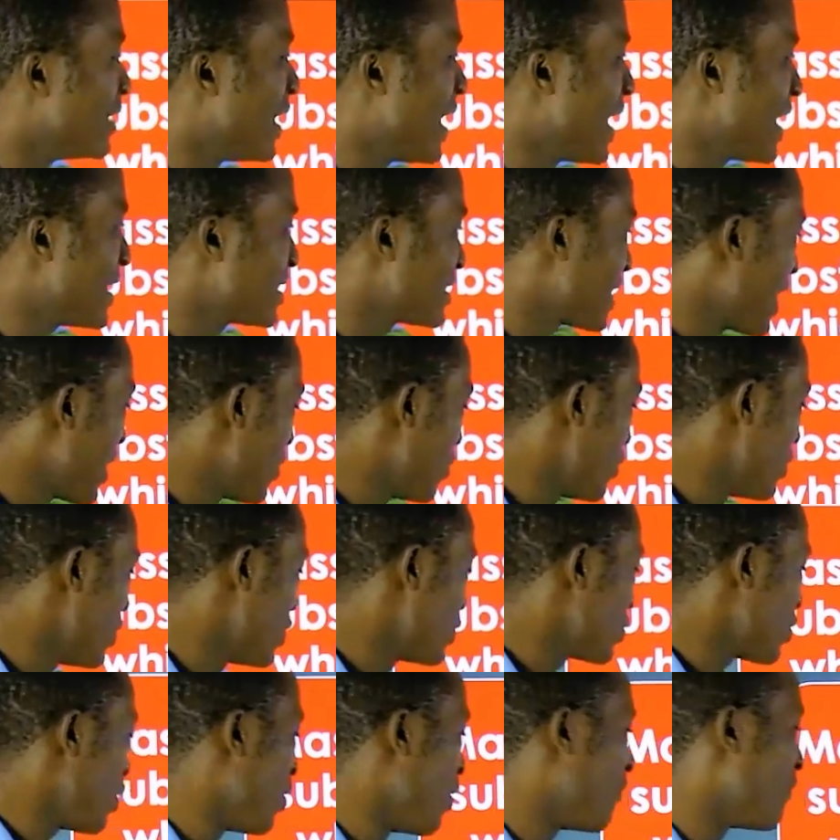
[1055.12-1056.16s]
the SI
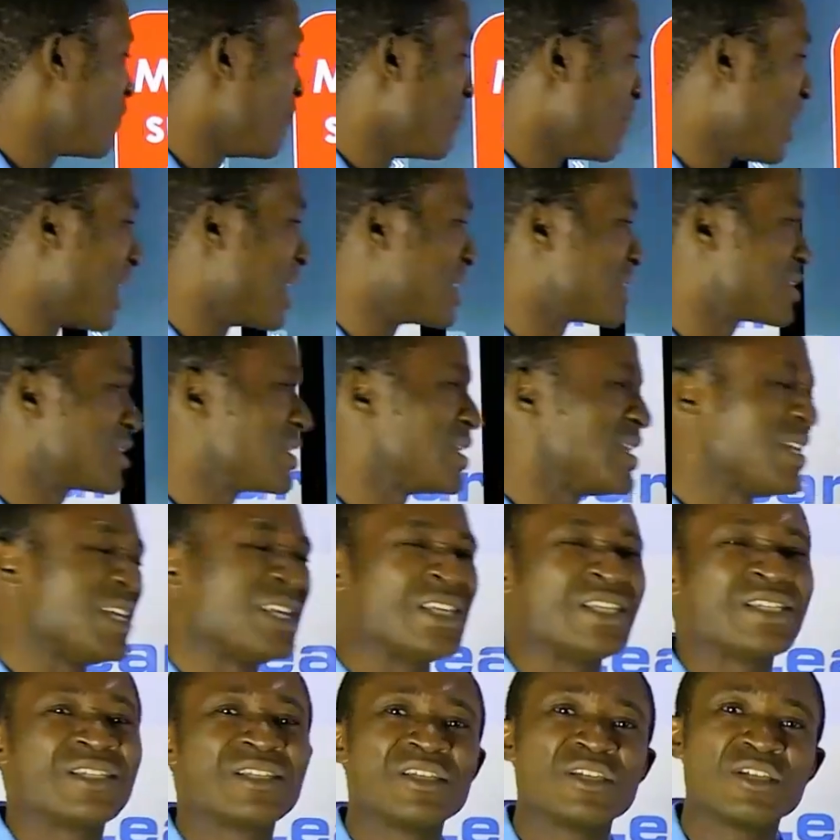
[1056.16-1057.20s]
unit of mass
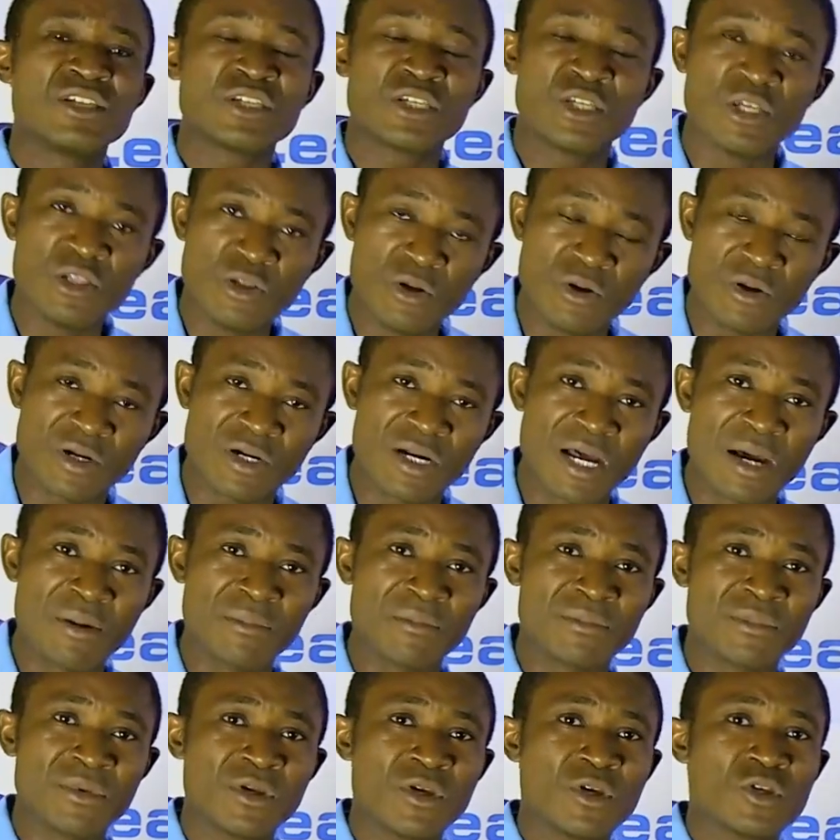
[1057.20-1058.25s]
is
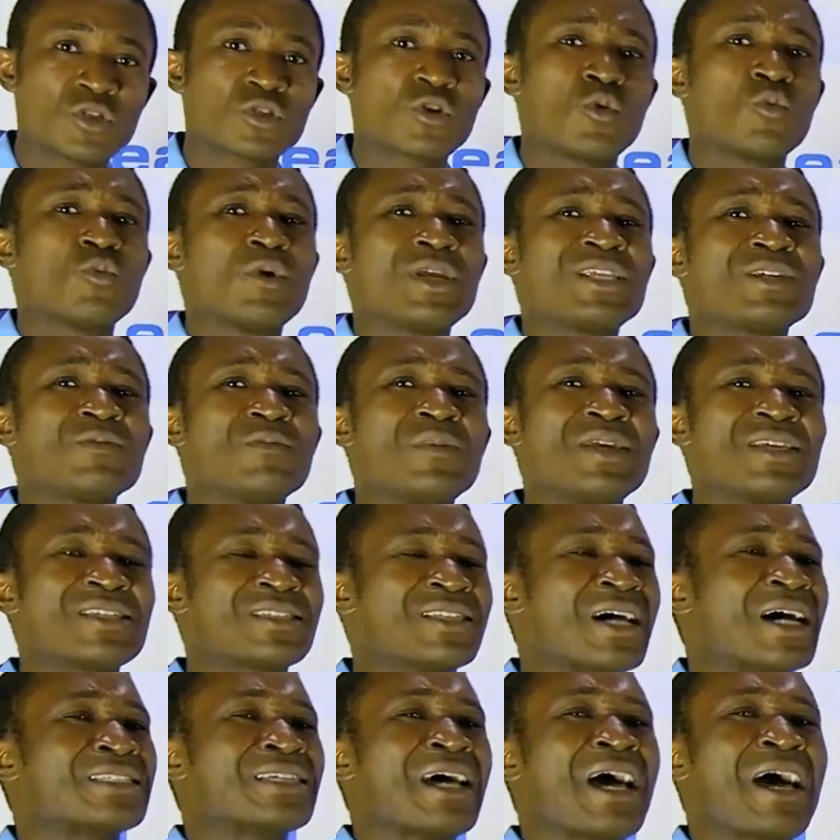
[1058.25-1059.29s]
kilogram. So which means
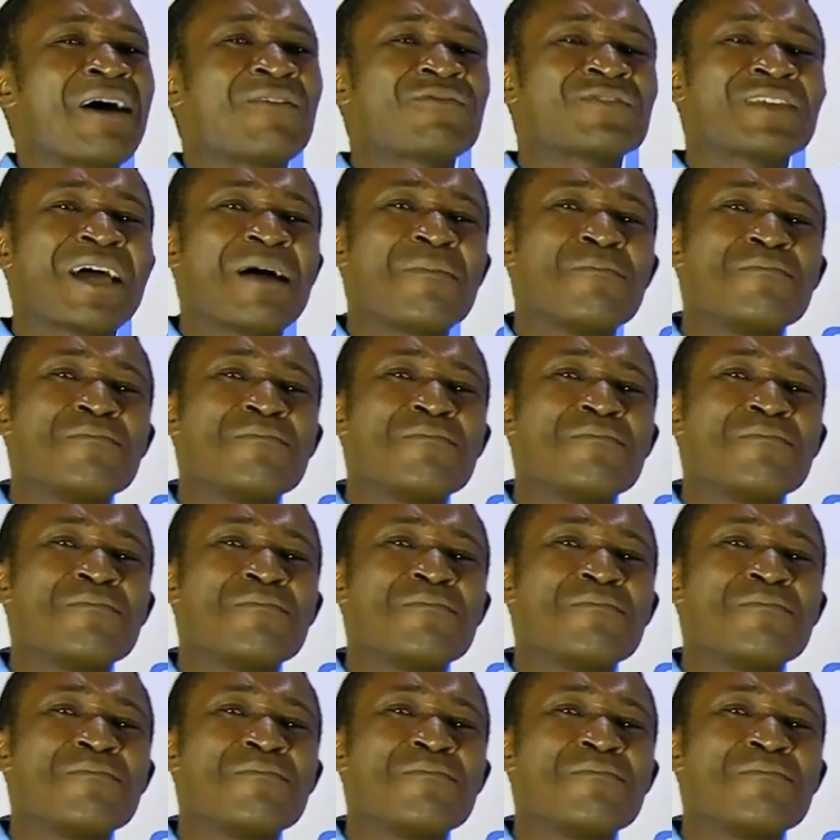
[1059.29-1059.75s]
that after